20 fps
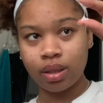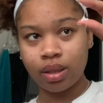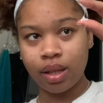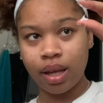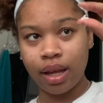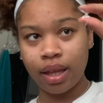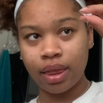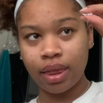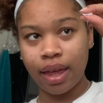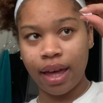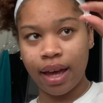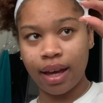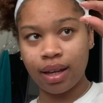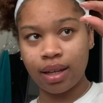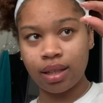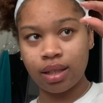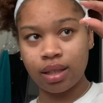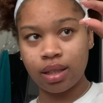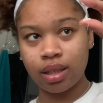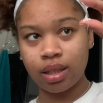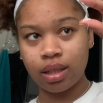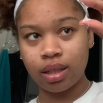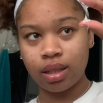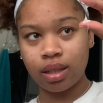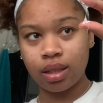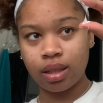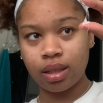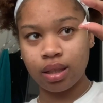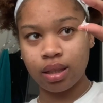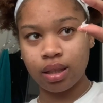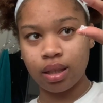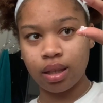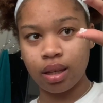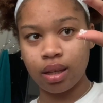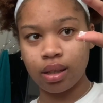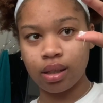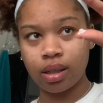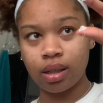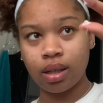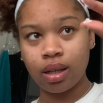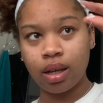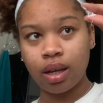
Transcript: It's like that consistency.